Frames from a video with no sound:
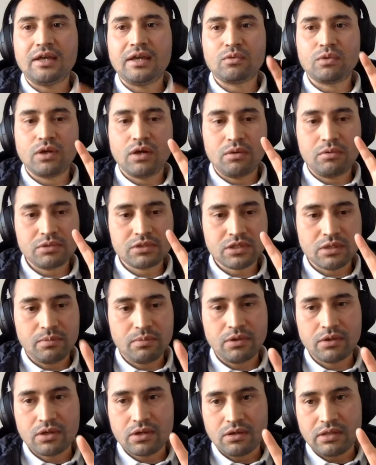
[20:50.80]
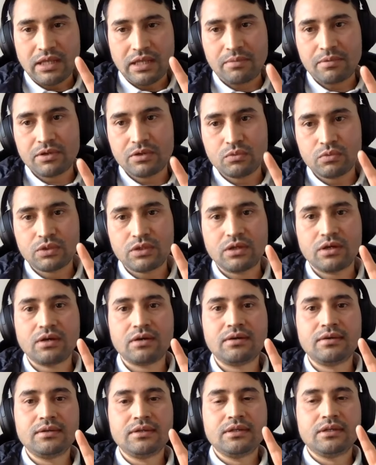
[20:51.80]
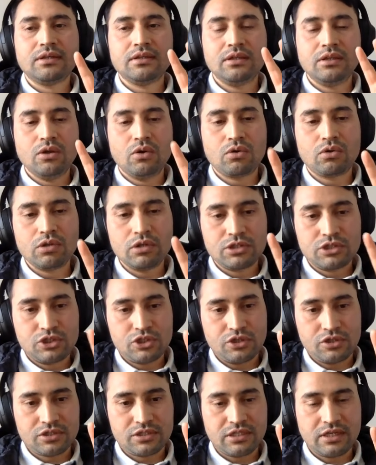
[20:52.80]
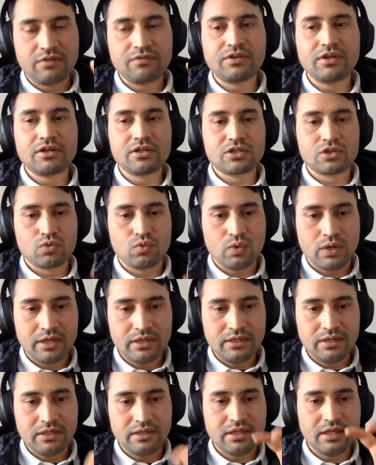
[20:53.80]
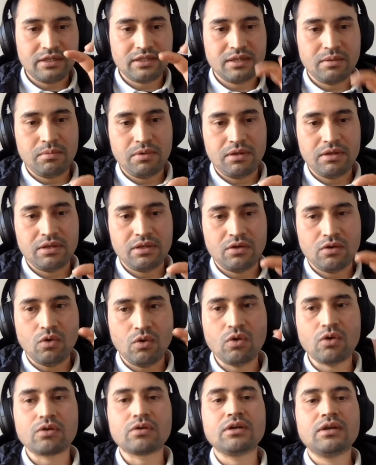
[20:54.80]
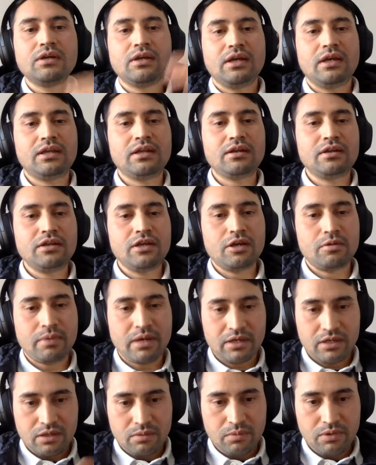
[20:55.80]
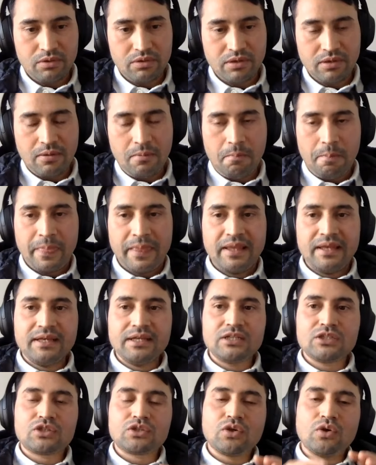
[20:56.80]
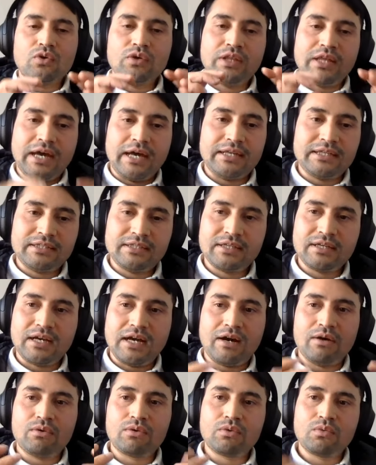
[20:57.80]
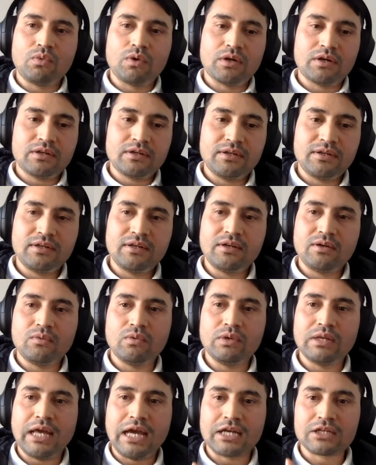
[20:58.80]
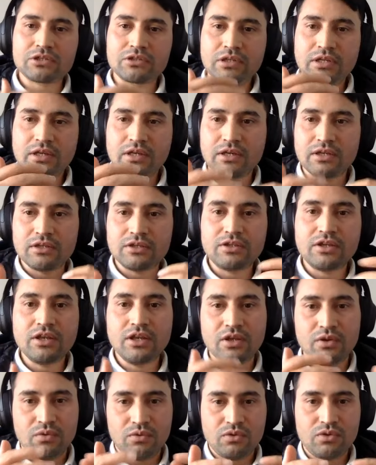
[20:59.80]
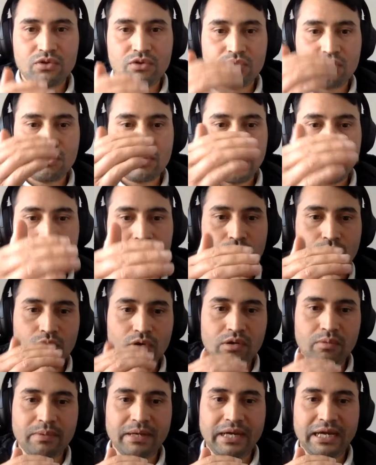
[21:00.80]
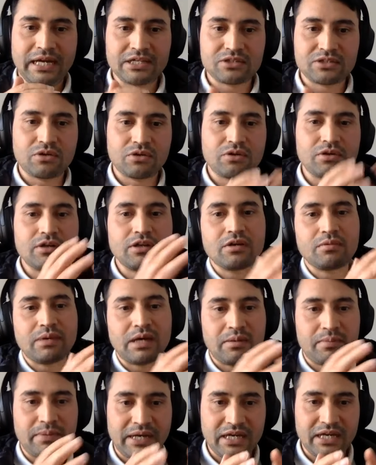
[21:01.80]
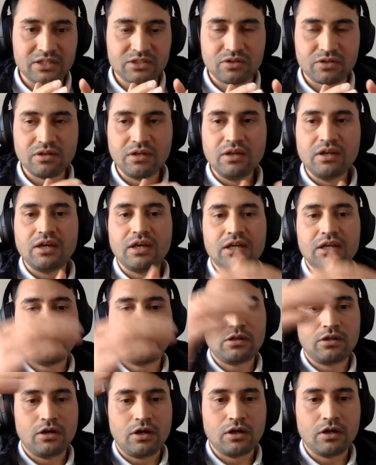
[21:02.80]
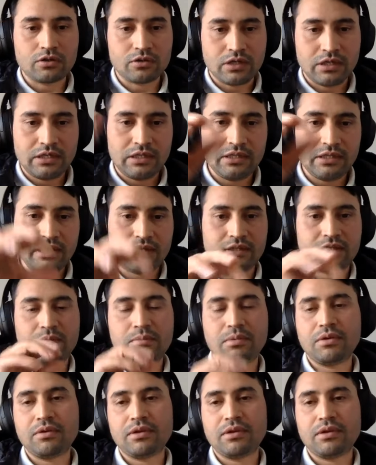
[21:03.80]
and we always collaborate with the local church, if there's one in that community or in a nearby community, so that our work will actually continue through that local pastor or nearby pastor in the long run in that